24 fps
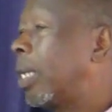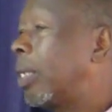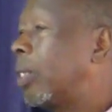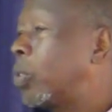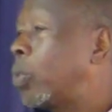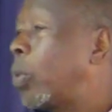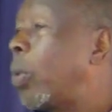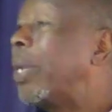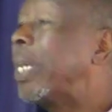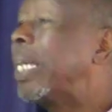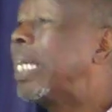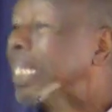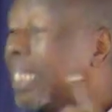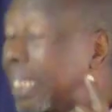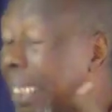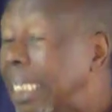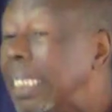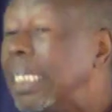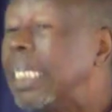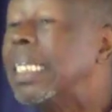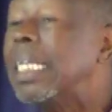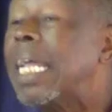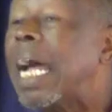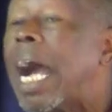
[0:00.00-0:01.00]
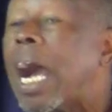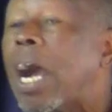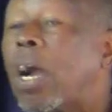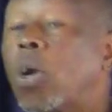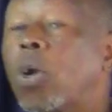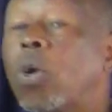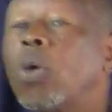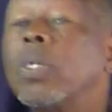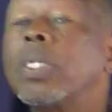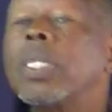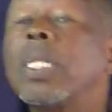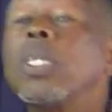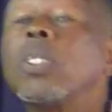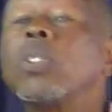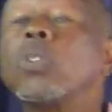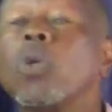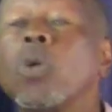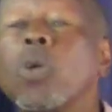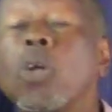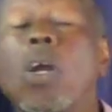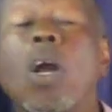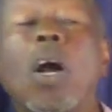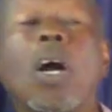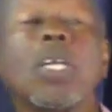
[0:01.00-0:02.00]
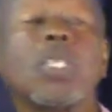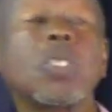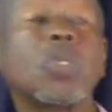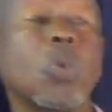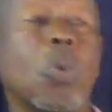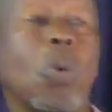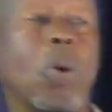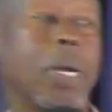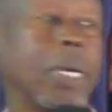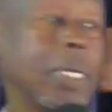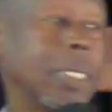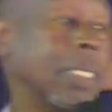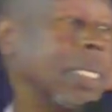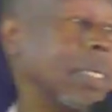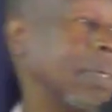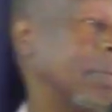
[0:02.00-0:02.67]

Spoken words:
So he did it according to God's word.